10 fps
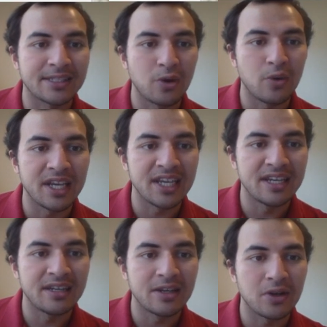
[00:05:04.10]
his
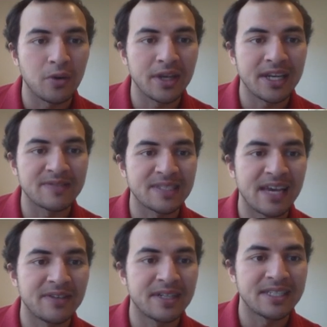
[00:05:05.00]
queen, queen
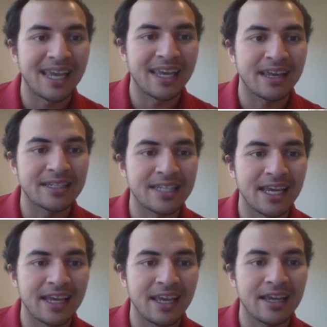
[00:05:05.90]
f7, take,
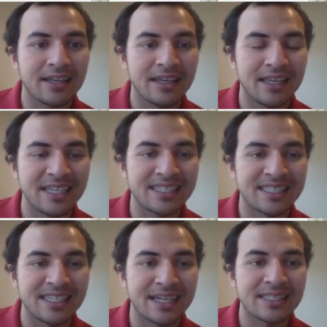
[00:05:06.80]

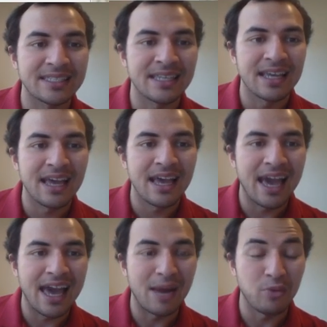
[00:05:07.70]
e6,
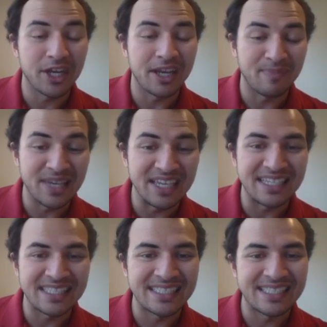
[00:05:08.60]
and I'm winning a
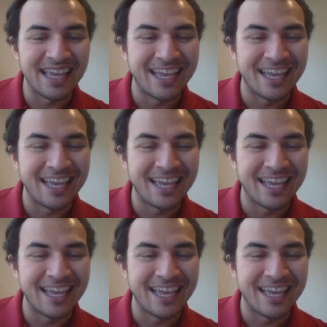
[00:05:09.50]
piece.